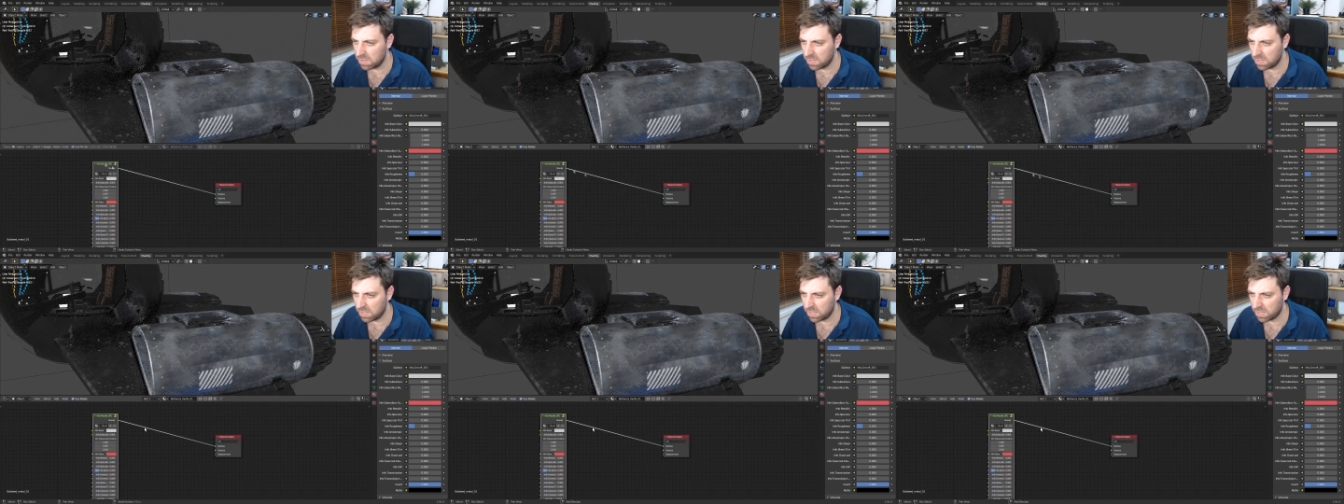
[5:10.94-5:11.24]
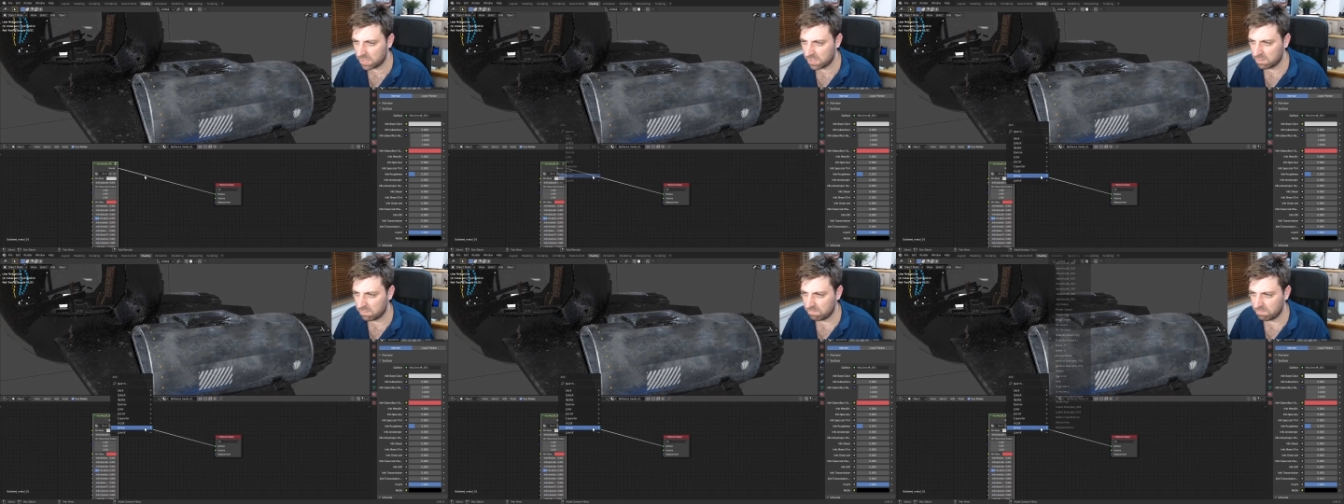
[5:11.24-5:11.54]

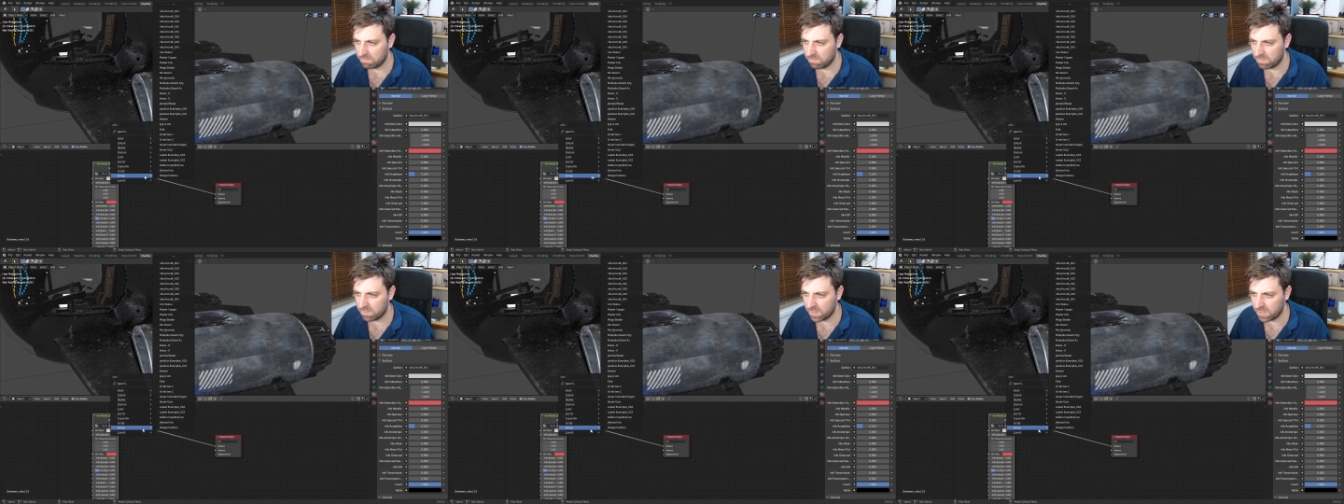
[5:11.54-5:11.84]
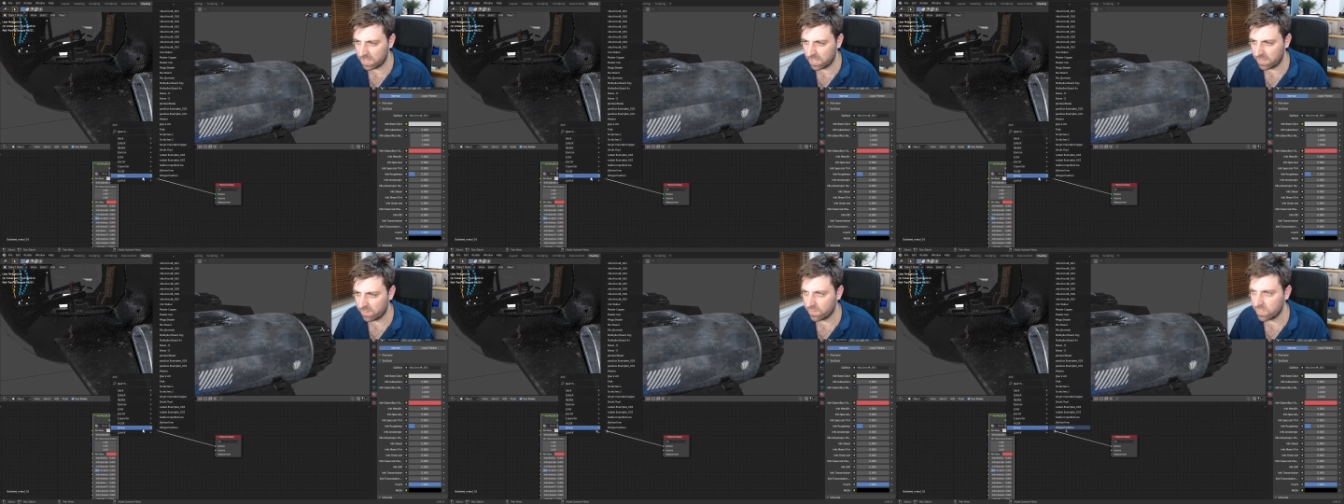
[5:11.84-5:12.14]
Like,
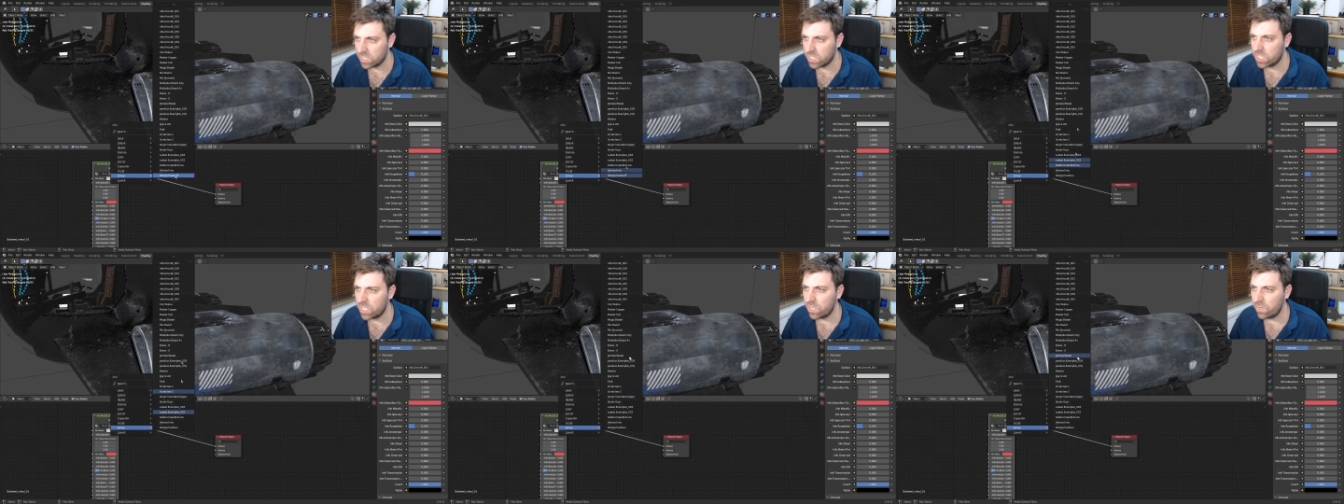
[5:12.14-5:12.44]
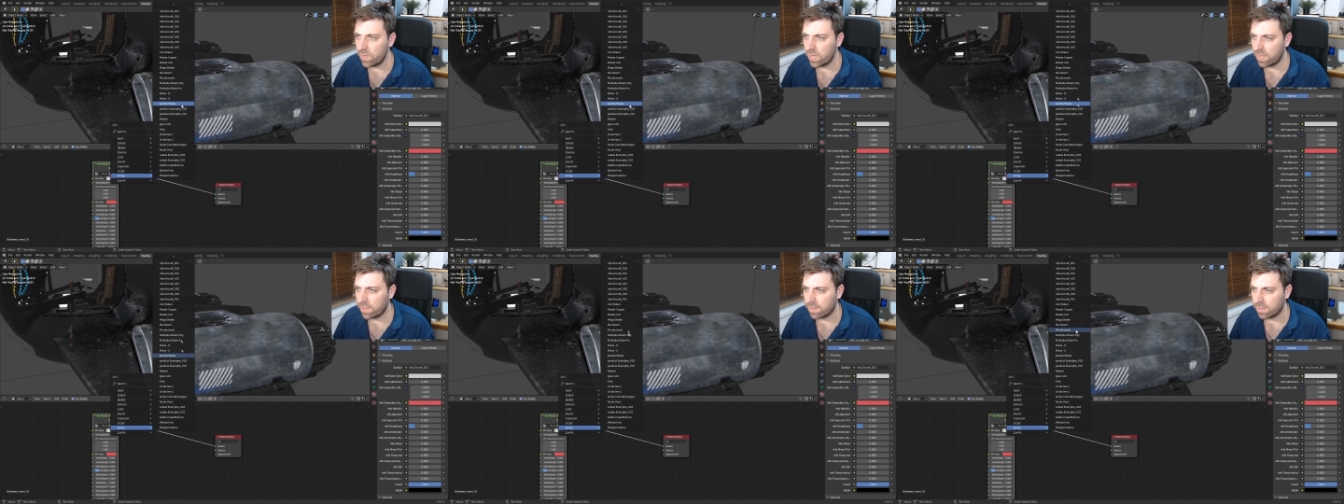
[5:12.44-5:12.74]
it didn't even do
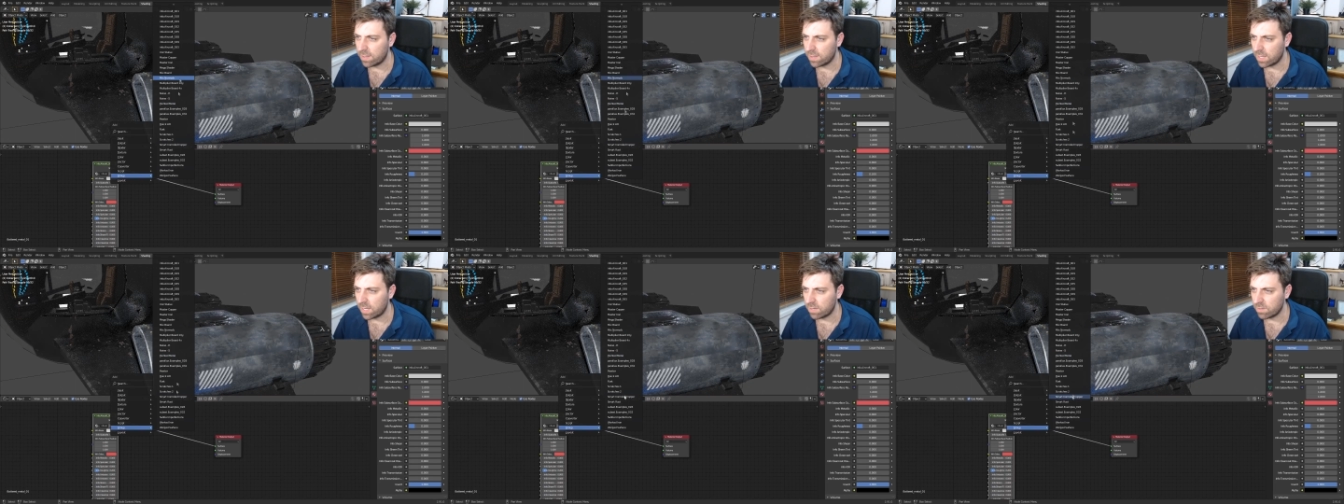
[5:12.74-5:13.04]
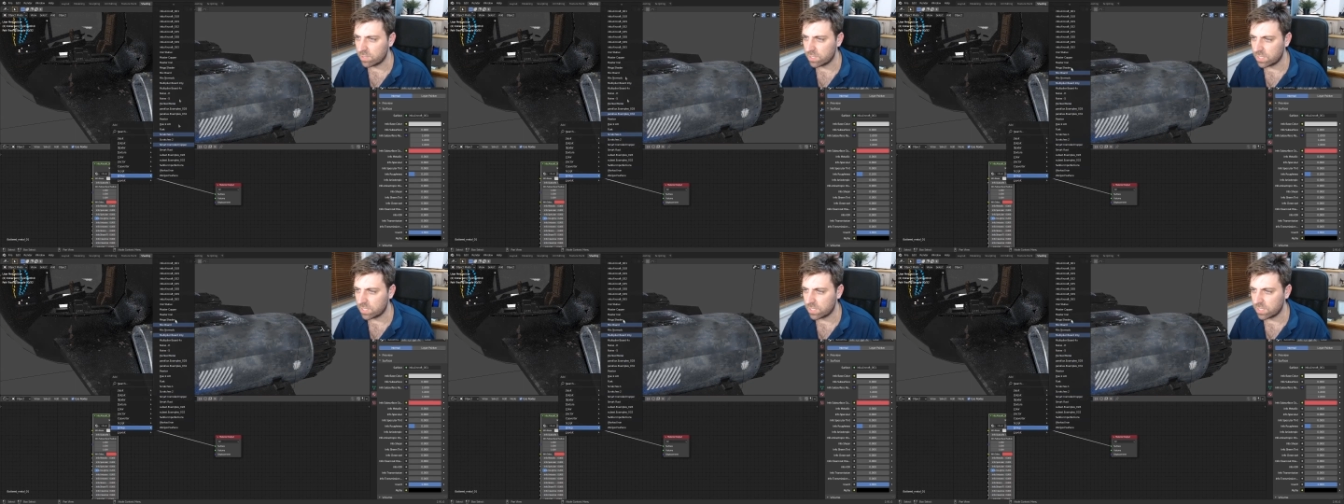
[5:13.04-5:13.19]
anything and that looks